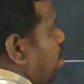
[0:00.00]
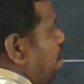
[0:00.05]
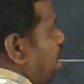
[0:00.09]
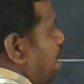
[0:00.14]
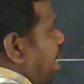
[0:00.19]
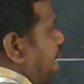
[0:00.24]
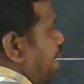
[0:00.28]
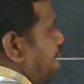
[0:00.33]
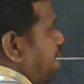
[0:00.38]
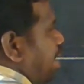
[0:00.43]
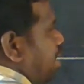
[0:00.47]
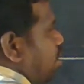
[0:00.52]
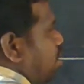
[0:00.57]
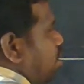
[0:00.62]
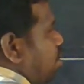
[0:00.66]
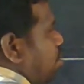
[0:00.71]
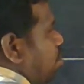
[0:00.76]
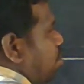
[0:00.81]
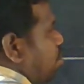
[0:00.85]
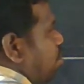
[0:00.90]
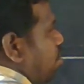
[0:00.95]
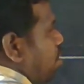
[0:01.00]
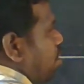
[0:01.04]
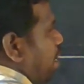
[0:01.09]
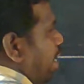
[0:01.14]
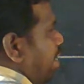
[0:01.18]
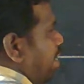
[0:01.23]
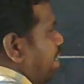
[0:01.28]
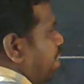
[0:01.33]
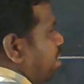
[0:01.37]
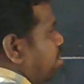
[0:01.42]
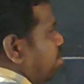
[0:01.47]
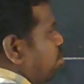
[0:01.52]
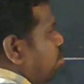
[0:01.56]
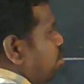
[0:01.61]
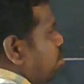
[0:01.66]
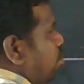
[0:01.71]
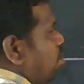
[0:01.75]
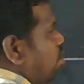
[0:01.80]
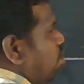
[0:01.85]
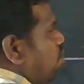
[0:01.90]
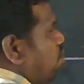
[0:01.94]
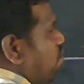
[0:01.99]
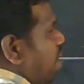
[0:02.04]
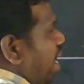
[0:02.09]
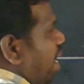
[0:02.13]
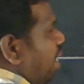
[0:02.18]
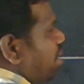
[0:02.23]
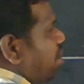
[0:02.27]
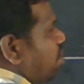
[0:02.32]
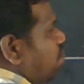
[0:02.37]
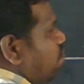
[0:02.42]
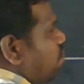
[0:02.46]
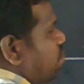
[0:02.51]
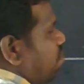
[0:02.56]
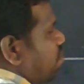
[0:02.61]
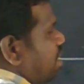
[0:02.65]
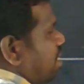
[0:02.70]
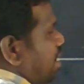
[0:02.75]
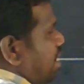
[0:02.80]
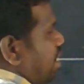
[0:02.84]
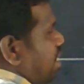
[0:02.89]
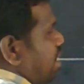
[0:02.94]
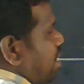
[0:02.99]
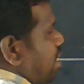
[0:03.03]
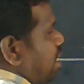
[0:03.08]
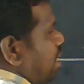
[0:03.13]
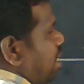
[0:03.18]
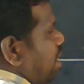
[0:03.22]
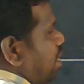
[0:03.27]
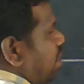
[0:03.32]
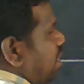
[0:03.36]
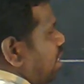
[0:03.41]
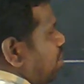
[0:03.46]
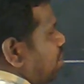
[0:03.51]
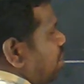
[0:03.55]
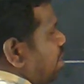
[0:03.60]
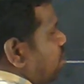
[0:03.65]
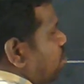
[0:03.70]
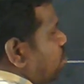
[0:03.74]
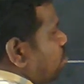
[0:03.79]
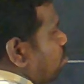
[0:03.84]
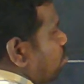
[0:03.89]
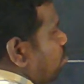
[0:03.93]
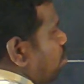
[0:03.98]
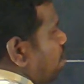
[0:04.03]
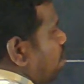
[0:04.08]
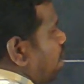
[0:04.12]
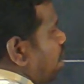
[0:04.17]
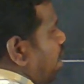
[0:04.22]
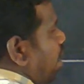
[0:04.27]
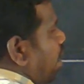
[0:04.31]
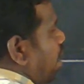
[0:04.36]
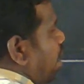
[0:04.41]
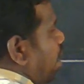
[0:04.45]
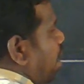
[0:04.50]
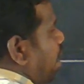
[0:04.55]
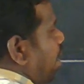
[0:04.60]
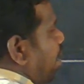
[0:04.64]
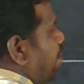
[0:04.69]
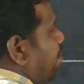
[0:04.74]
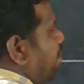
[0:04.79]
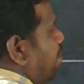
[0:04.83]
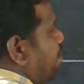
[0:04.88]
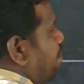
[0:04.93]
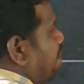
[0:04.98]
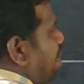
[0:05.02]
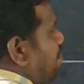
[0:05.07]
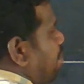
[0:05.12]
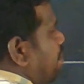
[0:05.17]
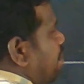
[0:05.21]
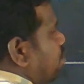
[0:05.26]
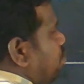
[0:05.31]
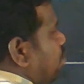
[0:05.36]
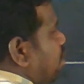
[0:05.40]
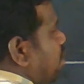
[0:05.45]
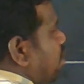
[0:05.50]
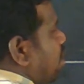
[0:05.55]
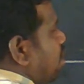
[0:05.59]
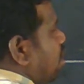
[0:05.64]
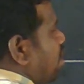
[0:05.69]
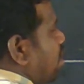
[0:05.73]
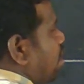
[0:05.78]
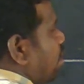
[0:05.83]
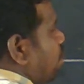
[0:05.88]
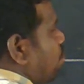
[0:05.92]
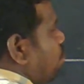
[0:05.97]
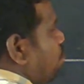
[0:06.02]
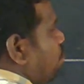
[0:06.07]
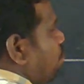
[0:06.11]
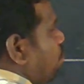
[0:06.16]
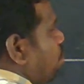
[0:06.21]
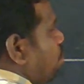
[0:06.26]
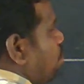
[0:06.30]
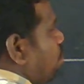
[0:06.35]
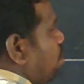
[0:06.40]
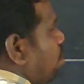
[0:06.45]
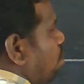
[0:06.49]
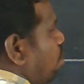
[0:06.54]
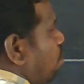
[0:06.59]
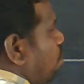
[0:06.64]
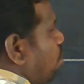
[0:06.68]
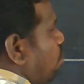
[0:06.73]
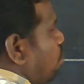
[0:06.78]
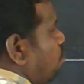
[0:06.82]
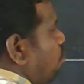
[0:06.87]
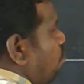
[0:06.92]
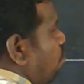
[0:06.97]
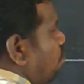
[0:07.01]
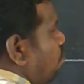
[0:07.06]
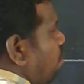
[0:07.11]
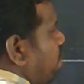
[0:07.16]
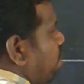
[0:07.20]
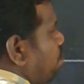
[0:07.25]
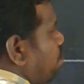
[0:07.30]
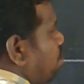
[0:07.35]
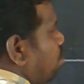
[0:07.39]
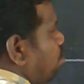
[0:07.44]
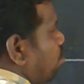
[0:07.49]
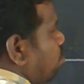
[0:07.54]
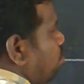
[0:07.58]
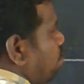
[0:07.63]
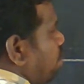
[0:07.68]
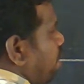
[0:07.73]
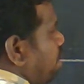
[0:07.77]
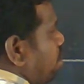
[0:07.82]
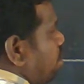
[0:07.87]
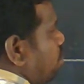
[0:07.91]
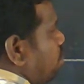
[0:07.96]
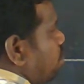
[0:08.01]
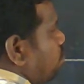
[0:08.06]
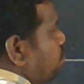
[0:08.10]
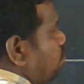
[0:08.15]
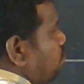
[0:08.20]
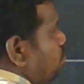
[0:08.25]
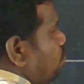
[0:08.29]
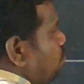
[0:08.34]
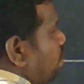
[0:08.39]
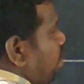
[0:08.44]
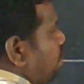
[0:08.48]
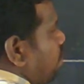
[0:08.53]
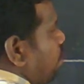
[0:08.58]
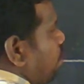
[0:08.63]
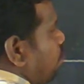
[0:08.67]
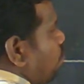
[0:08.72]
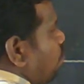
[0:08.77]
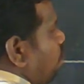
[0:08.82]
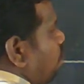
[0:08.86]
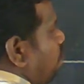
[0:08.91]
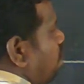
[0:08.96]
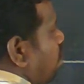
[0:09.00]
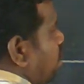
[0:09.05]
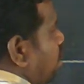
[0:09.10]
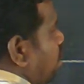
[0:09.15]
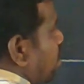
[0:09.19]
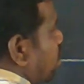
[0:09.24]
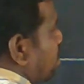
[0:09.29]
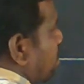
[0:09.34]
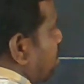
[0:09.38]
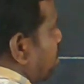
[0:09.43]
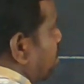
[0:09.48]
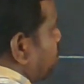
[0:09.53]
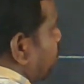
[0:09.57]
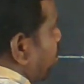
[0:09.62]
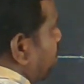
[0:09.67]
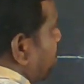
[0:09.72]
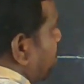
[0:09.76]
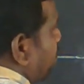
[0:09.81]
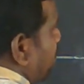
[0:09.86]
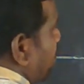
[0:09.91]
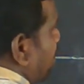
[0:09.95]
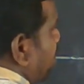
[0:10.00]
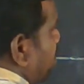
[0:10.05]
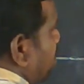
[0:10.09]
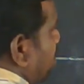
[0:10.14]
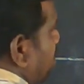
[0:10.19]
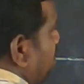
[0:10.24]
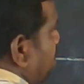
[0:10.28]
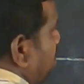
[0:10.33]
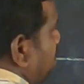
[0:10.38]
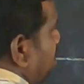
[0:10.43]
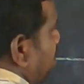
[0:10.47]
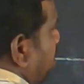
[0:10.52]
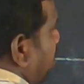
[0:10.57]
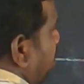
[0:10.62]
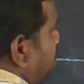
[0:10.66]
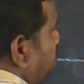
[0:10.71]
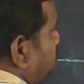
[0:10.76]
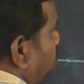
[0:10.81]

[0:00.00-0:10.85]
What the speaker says: n is equal to n into fact of 3 here. That means so n means what here, 4. 4 into 3 into 2 into 1, this will be the result, that is